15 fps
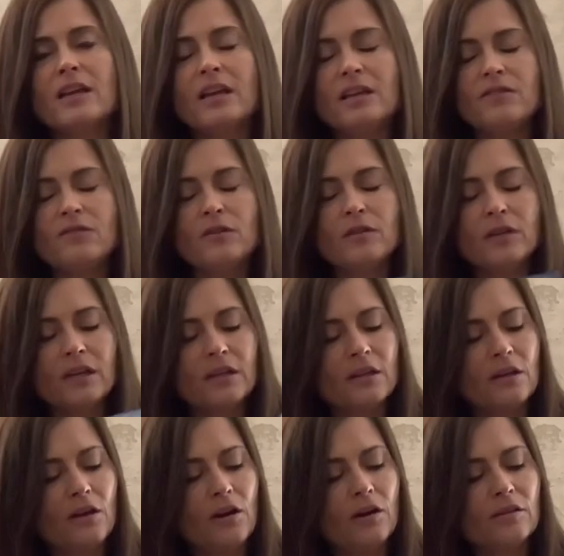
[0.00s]
And if you look at the
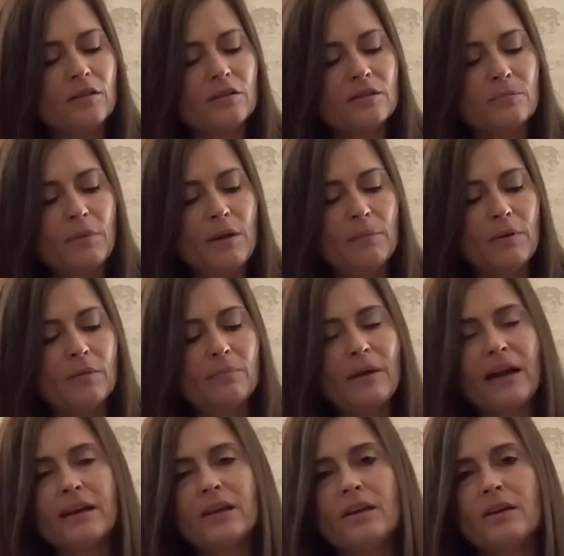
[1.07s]
card, there's people
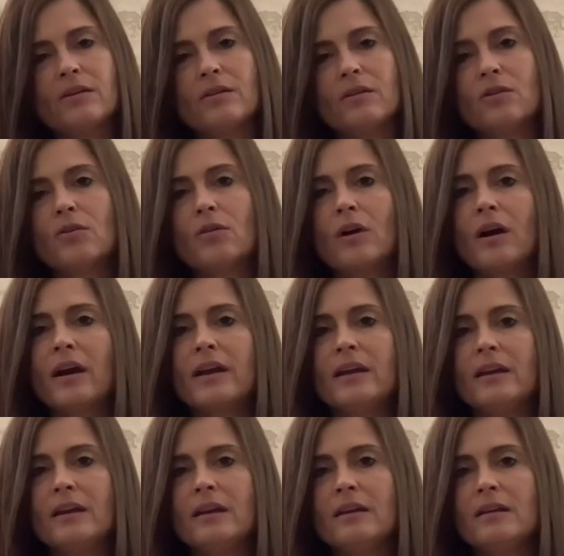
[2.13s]
back here
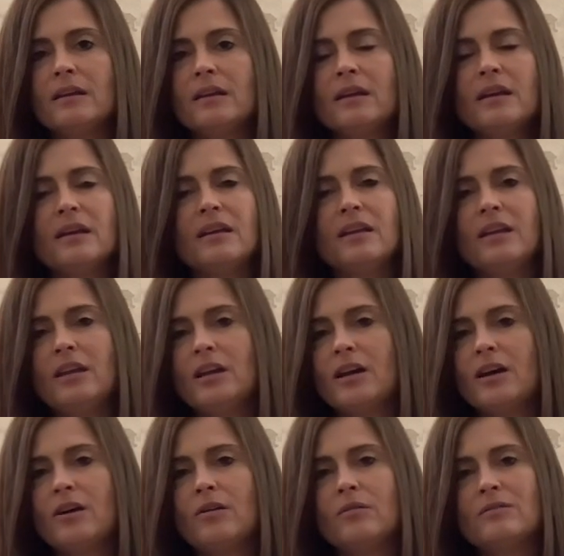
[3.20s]
crying, you
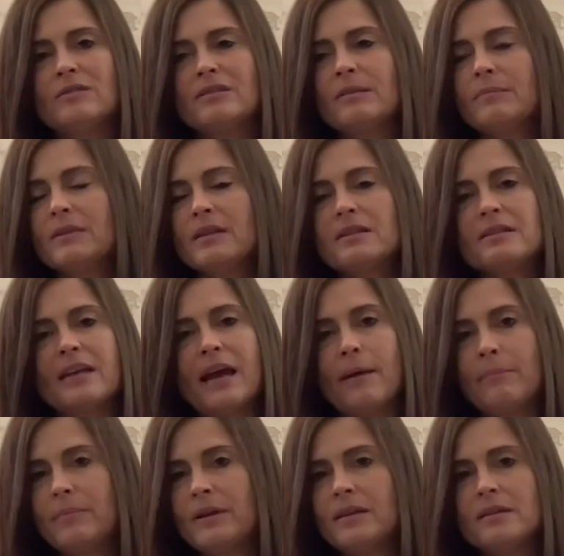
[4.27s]
know, something's
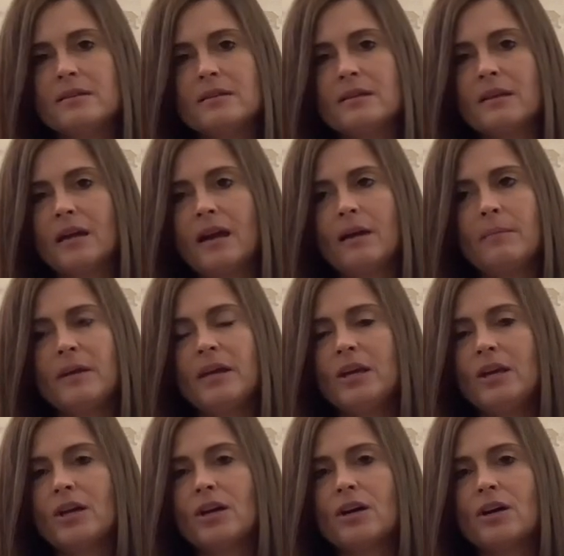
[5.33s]
happened
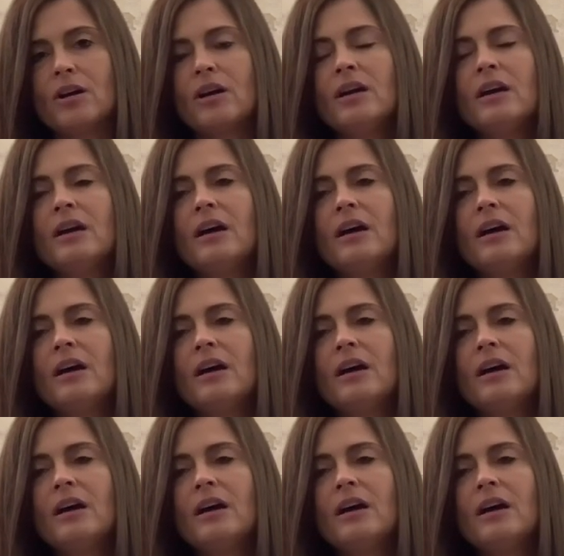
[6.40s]
here.